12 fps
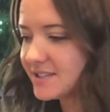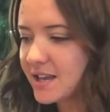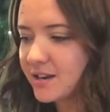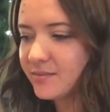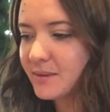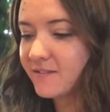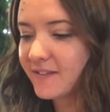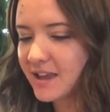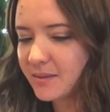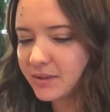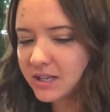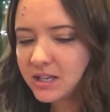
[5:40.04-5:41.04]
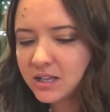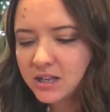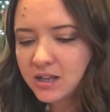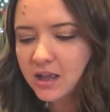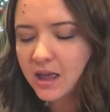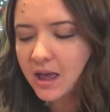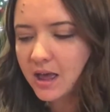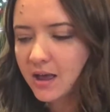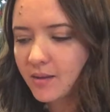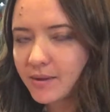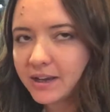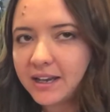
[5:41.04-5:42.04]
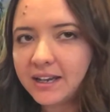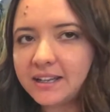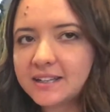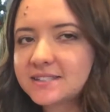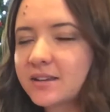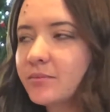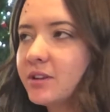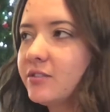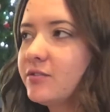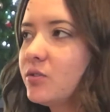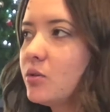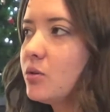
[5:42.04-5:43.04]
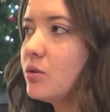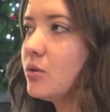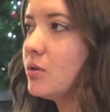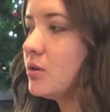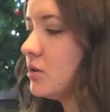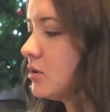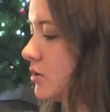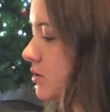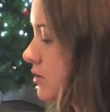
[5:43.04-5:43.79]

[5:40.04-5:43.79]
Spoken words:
Santa for my family. I need to get something for